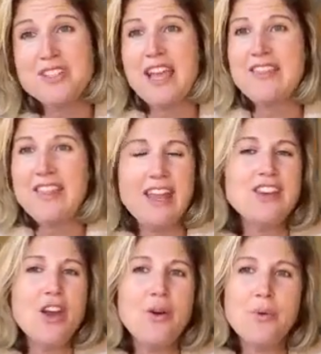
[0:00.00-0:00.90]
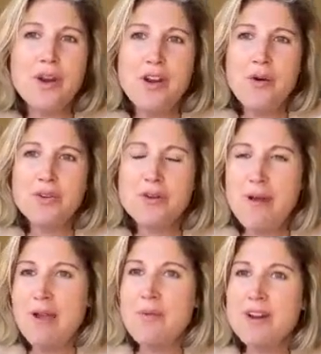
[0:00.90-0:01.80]
and they know when an owner
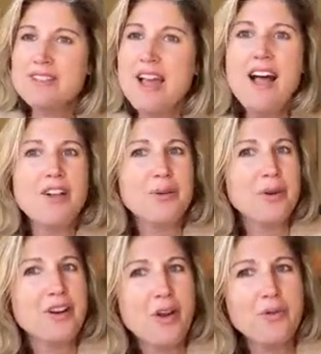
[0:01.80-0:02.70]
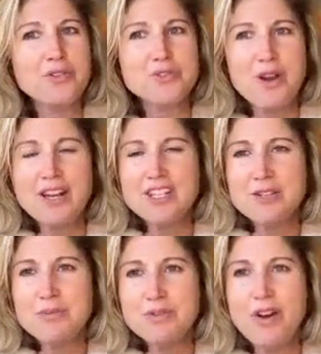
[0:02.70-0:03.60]
might want to sell or when an owner's ready to
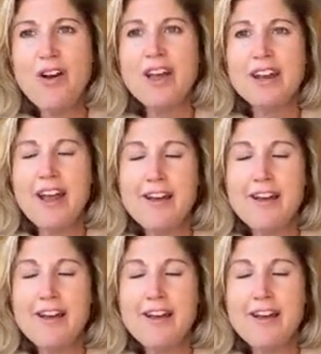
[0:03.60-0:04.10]
move on.